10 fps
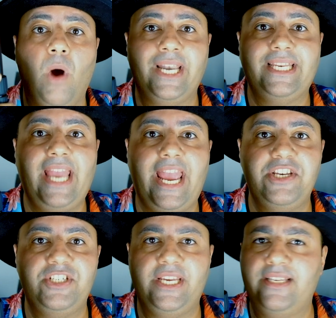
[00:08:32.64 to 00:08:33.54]
1
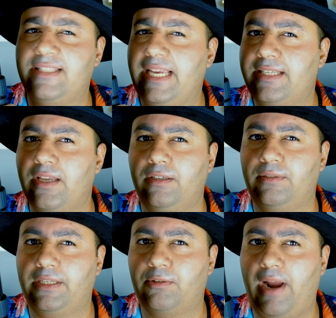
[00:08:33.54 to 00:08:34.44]
kg,
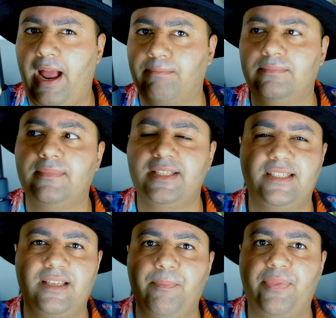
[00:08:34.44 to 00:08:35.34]
600 gram,
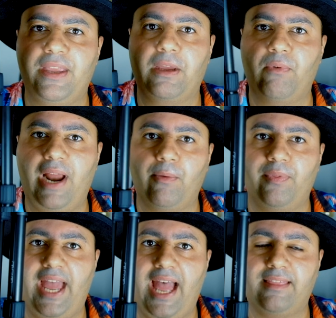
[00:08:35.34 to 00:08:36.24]
something around
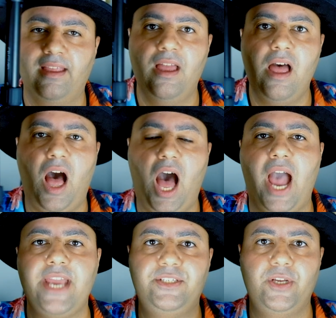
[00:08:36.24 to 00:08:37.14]
that.
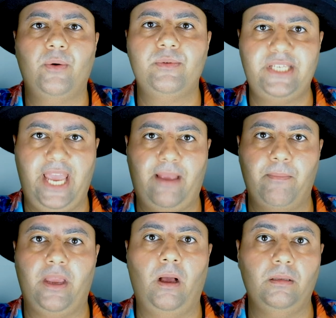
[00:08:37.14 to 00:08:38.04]
I don't take
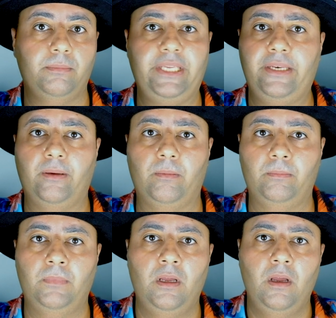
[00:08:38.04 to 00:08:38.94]
my aluminum
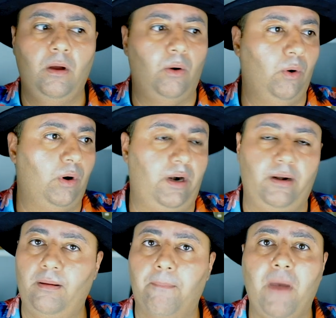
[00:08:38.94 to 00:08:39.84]
or
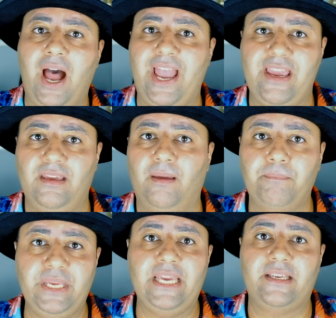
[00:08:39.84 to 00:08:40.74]
my
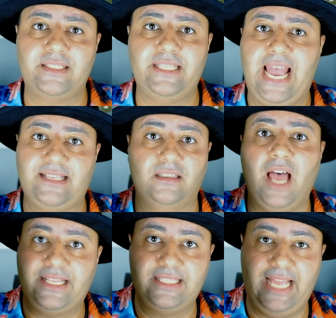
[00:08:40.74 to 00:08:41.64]
big stands,
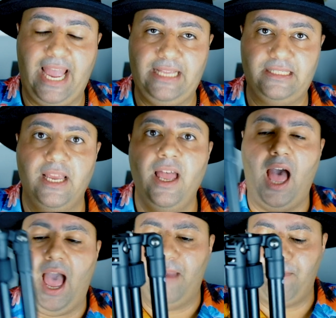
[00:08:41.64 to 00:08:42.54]
light stands.
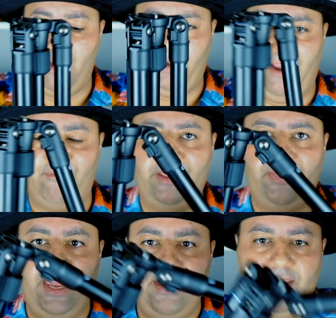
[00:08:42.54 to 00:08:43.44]
I mount
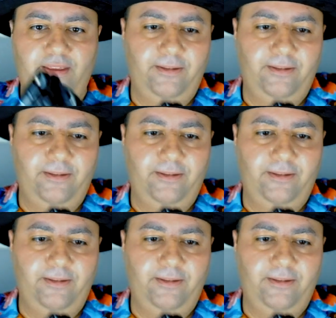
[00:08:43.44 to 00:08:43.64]
everything